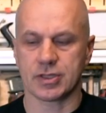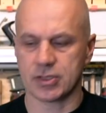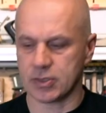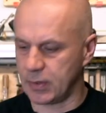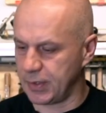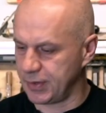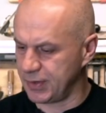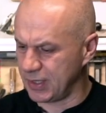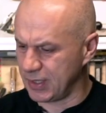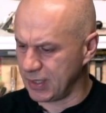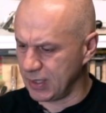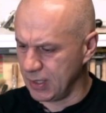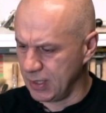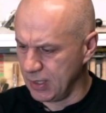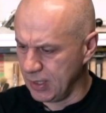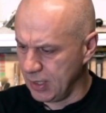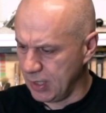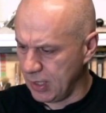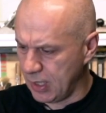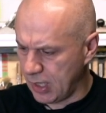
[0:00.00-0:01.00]
So I think
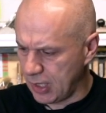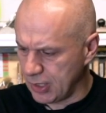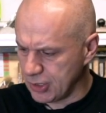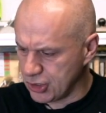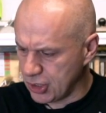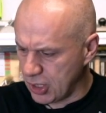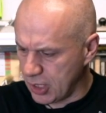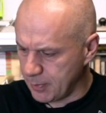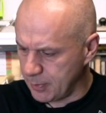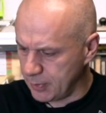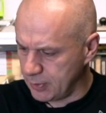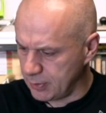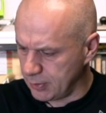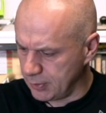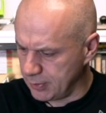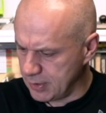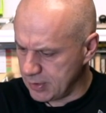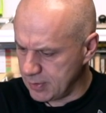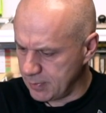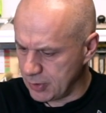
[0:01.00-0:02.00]
I sharpened
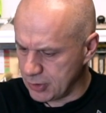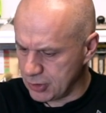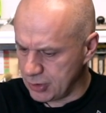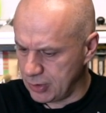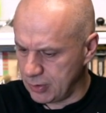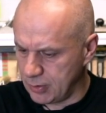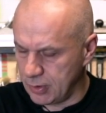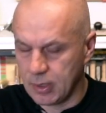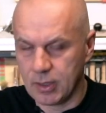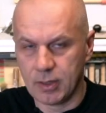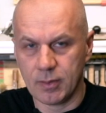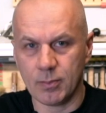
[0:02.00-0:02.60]
on this machine